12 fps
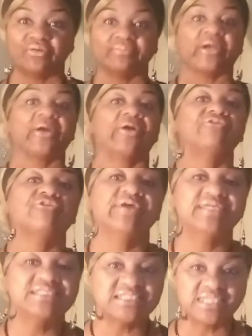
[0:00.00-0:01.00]
from
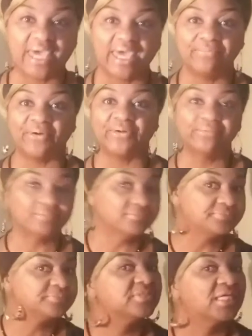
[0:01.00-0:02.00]
Girlfriend's Table.
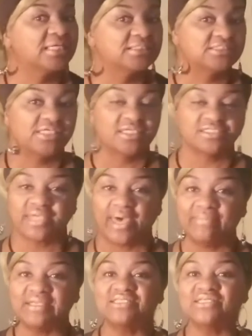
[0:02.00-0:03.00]
Just
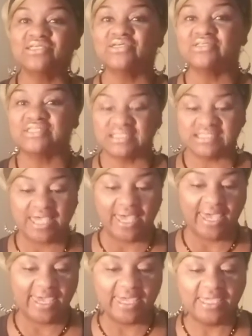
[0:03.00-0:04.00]
coming to you
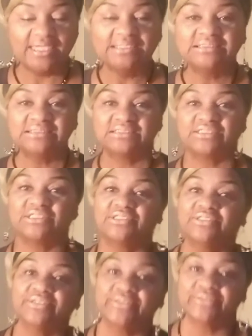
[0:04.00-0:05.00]
today
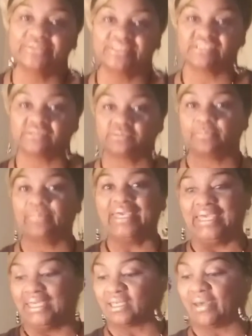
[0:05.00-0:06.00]
to
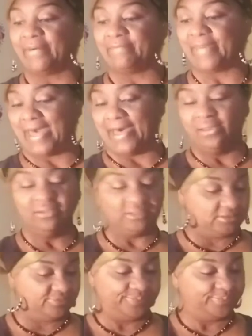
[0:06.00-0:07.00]
speak about
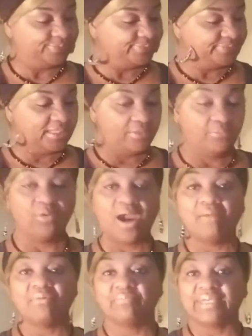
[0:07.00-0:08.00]

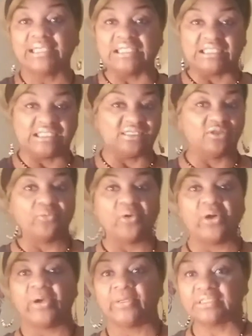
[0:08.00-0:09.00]
probability. The
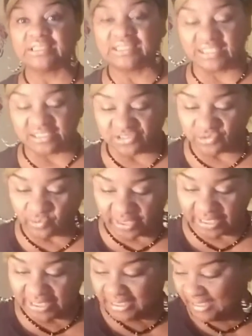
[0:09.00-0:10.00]
word this
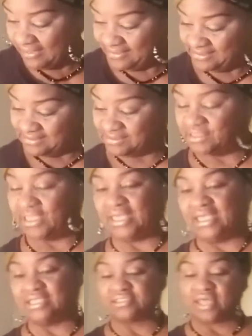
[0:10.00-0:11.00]
week
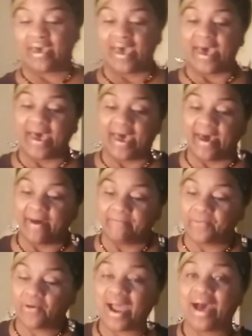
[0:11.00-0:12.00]
is
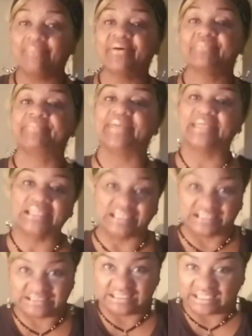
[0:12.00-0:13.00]

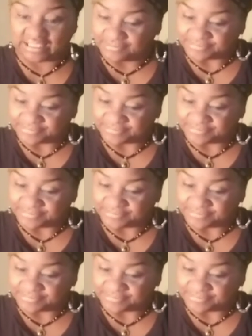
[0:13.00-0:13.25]
probability.